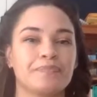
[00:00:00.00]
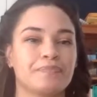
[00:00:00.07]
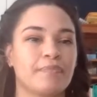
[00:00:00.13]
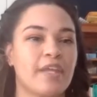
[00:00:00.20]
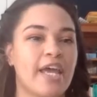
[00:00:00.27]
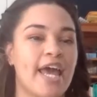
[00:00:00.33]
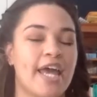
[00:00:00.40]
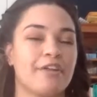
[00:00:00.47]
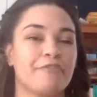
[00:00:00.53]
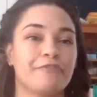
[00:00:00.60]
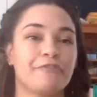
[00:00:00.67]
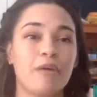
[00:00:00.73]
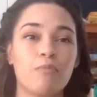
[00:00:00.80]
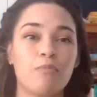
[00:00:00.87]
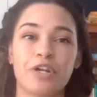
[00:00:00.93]
And
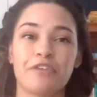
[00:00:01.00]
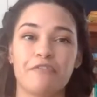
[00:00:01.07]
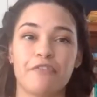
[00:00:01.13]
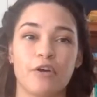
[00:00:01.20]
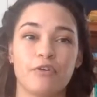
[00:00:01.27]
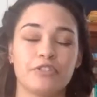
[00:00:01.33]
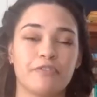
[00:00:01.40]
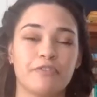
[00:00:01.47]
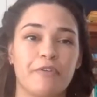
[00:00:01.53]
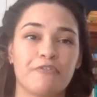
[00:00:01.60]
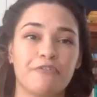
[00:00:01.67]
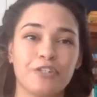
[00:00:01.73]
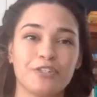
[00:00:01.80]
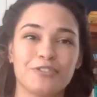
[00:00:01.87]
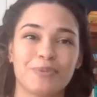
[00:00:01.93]
from one of those, from the
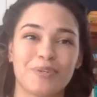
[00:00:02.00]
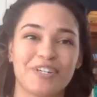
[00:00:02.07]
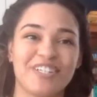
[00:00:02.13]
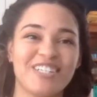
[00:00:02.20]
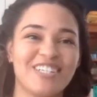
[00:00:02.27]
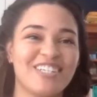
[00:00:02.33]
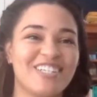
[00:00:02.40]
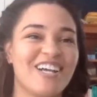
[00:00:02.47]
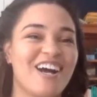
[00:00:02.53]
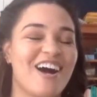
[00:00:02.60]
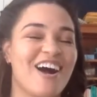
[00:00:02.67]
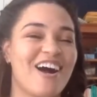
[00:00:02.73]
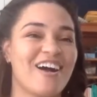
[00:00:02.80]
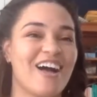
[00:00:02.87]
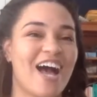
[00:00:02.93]
first one,
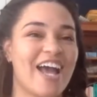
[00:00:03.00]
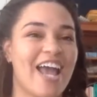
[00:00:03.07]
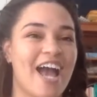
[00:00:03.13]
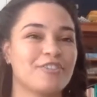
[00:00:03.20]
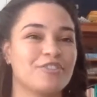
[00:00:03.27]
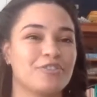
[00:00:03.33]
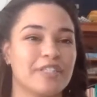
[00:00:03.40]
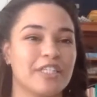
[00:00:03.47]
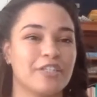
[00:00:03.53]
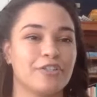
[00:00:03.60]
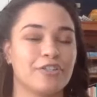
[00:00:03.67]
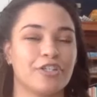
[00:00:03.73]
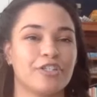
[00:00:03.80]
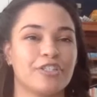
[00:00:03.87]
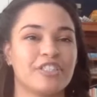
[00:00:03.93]
I actually
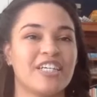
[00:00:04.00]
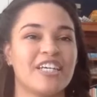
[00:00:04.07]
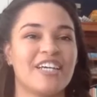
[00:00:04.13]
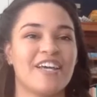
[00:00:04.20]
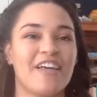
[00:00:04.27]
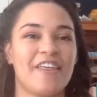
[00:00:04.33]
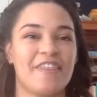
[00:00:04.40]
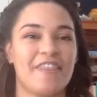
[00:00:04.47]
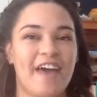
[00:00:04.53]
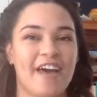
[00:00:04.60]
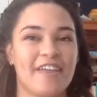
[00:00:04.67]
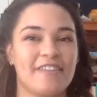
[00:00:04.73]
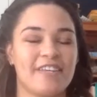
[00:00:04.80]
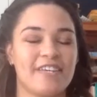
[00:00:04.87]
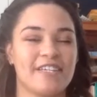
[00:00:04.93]
learned
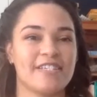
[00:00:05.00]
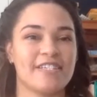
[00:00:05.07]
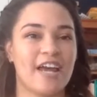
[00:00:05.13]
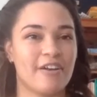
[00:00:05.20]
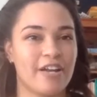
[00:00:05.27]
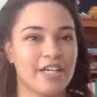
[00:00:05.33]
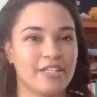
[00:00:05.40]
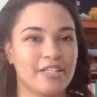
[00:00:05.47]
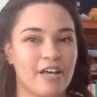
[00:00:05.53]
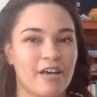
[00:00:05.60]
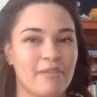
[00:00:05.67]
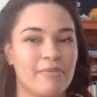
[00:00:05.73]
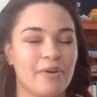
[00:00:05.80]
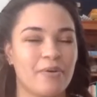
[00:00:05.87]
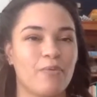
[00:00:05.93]
that the Saturday
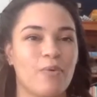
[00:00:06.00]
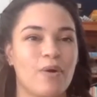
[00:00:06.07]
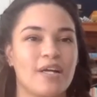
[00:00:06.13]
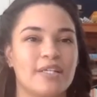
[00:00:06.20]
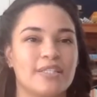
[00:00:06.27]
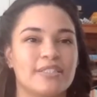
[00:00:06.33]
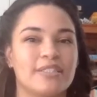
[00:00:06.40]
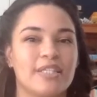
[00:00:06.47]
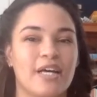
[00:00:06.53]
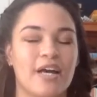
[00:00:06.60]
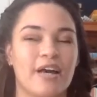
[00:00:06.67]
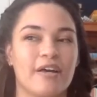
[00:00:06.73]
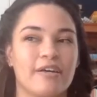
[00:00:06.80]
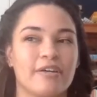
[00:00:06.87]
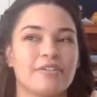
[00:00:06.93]
Club was
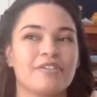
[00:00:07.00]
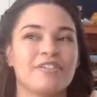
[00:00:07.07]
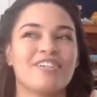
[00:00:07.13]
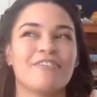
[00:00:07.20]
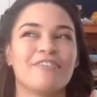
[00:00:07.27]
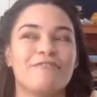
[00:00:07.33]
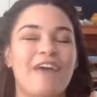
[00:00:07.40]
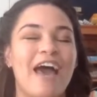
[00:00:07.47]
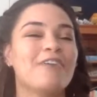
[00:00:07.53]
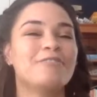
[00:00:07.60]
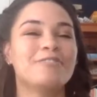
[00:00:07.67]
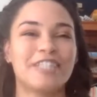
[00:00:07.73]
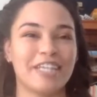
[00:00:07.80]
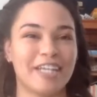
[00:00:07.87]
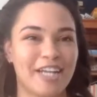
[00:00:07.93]

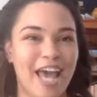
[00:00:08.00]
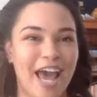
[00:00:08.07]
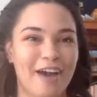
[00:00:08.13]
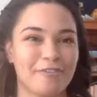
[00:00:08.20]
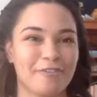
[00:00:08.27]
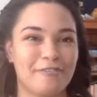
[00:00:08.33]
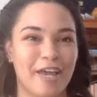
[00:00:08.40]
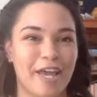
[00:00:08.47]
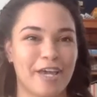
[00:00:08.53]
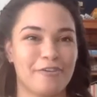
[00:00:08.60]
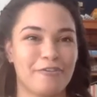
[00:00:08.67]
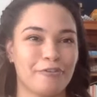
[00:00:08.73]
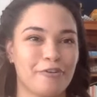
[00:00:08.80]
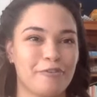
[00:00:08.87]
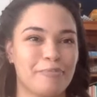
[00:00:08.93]
founded out of a
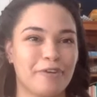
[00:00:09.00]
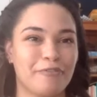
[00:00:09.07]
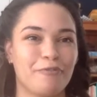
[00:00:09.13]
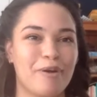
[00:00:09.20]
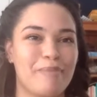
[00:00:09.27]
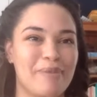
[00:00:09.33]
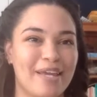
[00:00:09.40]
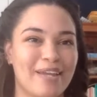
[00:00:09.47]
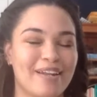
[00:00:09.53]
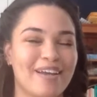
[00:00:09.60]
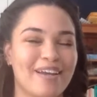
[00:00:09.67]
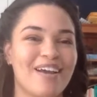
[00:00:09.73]
group of women